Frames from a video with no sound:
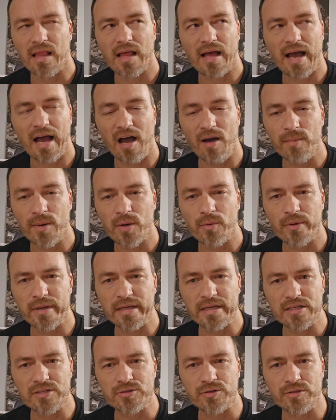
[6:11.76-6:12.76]
how about
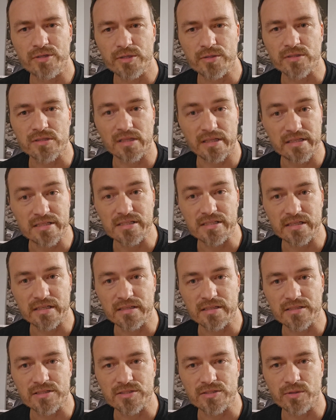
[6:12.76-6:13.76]
we introduce Lindsay in
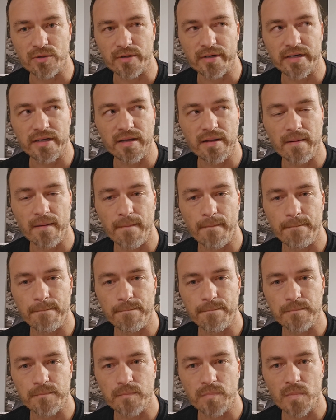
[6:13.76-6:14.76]
this story,
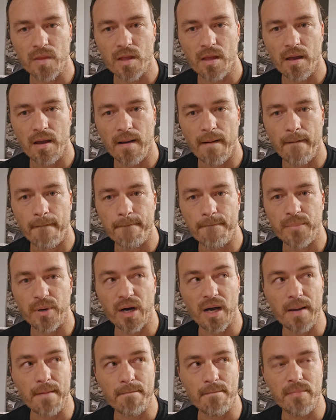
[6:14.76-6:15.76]

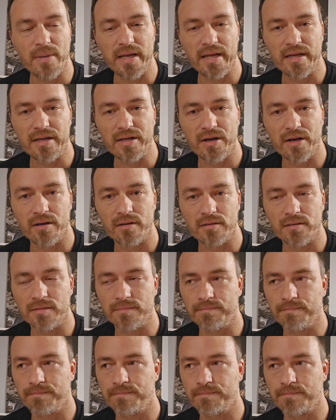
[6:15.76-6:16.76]
but make
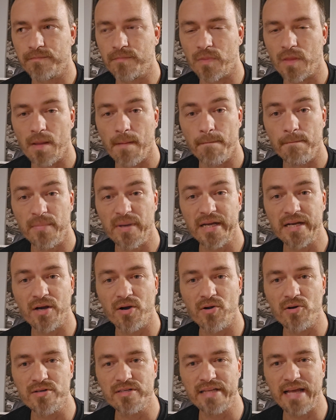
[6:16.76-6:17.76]

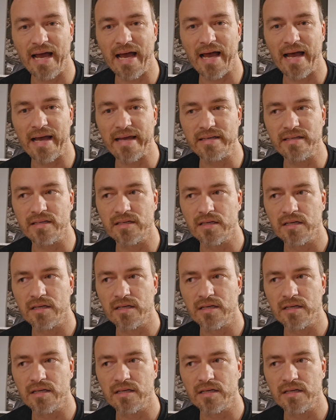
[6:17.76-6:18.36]
her dad